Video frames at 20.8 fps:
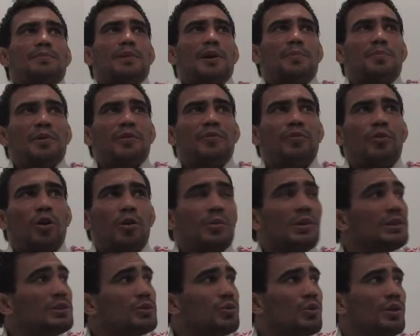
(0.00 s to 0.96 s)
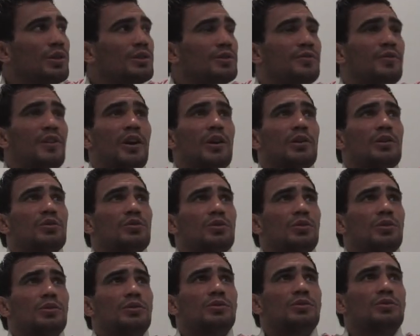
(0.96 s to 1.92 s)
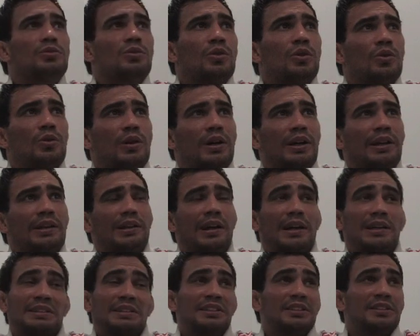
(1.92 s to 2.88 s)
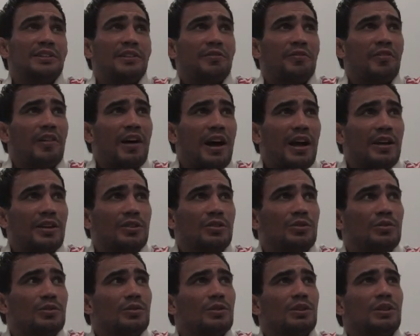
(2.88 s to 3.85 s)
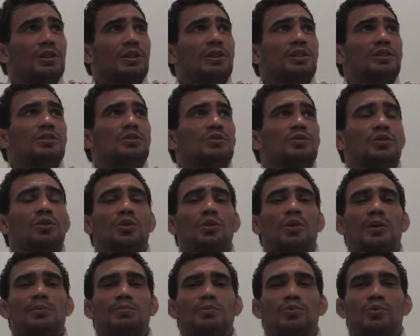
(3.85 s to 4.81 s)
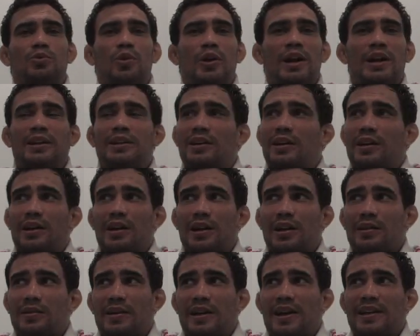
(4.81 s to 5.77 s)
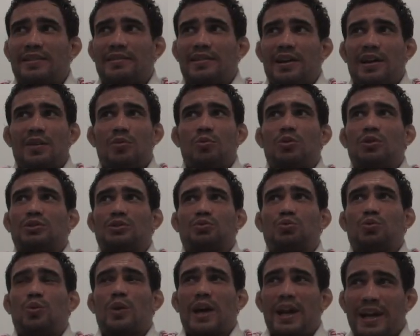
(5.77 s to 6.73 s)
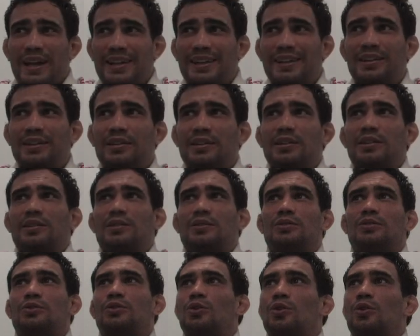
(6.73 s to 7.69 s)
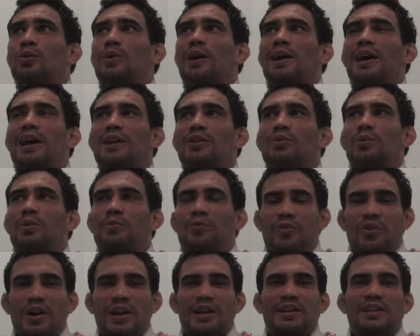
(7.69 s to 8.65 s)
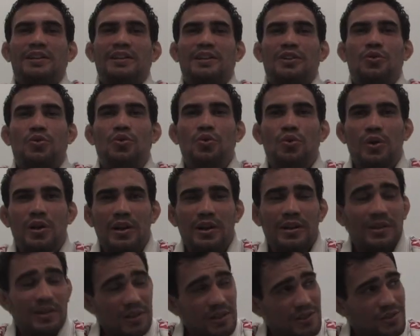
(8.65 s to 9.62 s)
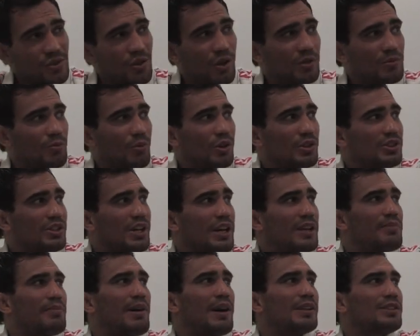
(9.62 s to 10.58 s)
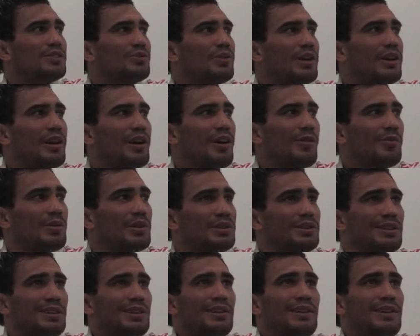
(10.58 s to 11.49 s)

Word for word: My performance was very good, you know, I, I did the final, you know, I'm ready was ready. You know, I had my friend here, Guga. It's not more match right now, but